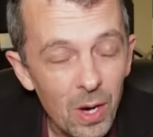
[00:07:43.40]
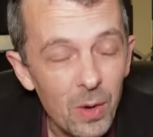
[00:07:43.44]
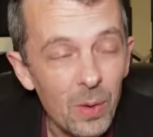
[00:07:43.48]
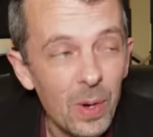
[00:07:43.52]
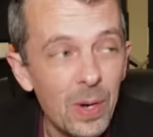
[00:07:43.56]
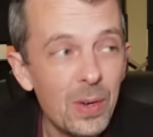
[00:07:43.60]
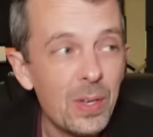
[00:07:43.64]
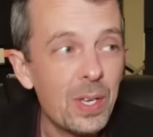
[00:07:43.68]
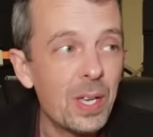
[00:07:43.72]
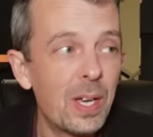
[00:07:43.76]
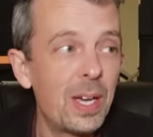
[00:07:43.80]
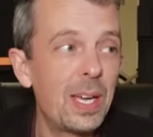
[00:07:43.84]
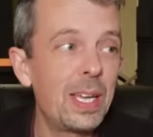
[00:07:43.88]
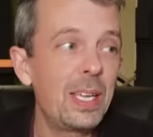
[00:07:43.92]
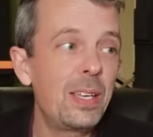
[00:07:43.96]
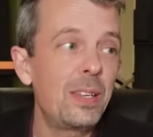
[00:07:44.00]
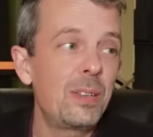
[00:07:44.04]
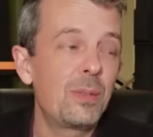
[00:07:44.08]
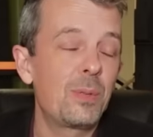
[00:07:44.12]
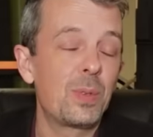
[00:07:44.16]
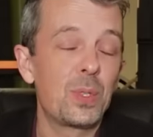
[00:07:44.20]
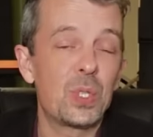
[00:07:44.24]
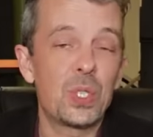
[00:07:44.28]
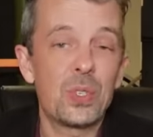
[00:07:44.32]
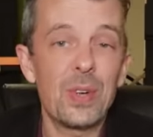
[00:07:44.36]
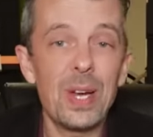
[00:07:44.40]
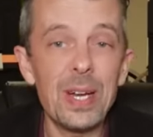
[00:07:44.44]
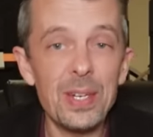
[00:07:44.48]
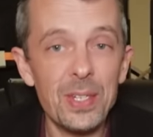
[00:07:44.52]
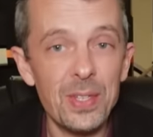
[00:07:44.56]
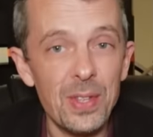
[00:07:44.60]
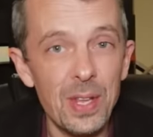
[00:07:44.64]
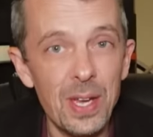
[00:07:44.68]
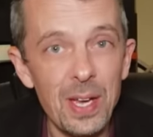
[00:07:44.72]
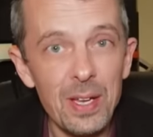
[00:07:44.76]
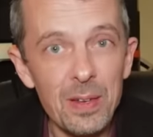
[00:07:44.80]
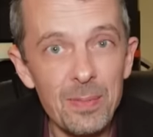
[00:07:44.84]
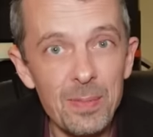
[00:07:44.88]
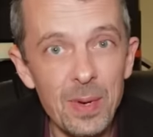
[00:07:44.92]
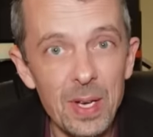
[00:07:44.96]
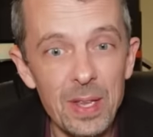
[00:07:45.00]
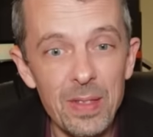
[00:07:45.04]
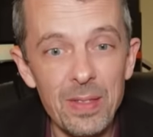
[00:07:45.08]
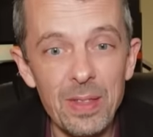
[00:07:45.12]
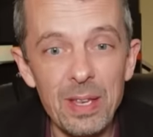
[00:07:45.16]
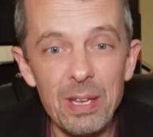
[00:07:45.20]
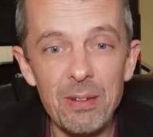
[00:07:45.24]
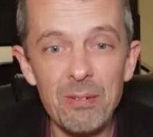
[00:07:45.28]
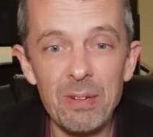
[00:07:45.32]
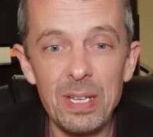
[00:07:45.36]
Oh, okay. Well, scratch that. My
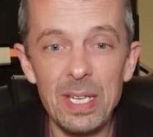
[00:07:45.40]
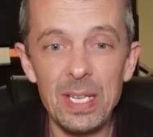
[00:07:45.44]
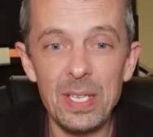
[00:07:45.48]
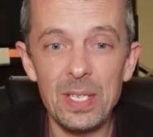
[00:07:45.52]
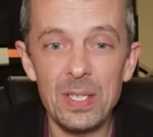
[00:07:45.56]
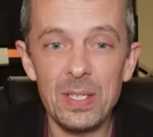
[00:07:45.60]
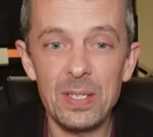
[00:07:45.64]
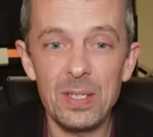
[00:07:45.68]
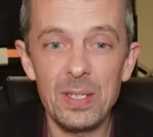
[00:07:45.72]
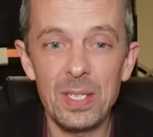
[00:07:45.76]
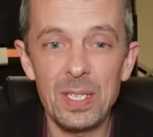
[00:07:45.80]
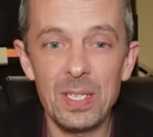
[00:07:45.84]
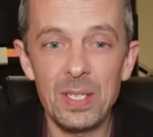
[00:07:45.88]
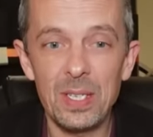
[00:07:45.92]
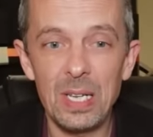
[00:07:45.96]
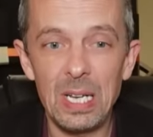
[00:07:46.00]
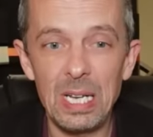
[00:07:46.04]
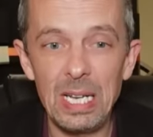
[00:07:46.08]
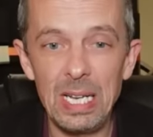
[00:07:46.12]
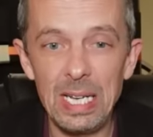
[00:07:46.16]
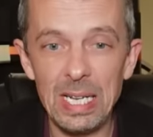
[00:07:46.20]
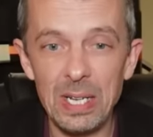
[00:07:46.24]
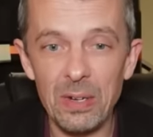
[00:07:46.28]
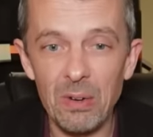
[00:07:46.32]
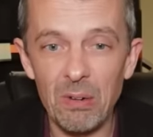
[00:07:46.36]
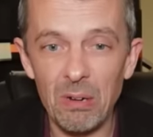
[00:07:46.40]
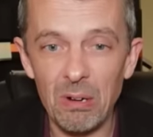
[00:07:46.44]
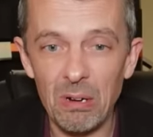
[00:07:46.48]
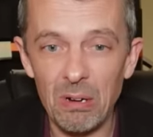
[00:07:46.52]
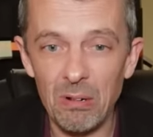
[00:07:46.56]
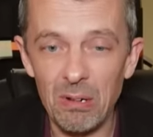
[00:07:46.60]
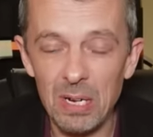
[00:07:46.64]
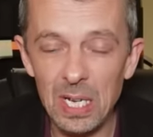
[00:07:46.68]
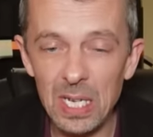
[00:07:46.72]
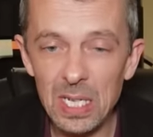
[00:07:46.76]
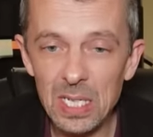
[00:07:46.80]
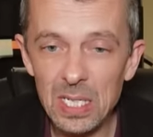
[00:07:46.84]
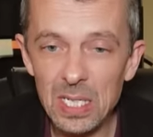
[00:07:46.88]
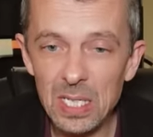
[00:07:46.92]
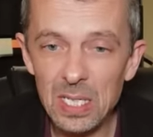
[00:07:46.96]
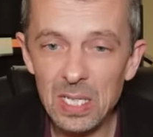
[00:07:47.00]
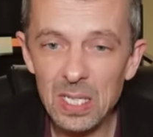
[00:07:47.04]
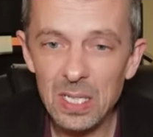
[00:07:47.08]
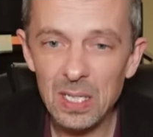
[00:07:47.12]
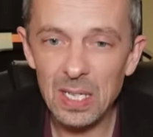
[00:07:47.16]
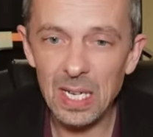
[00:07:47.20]
theory is is clearly not correct.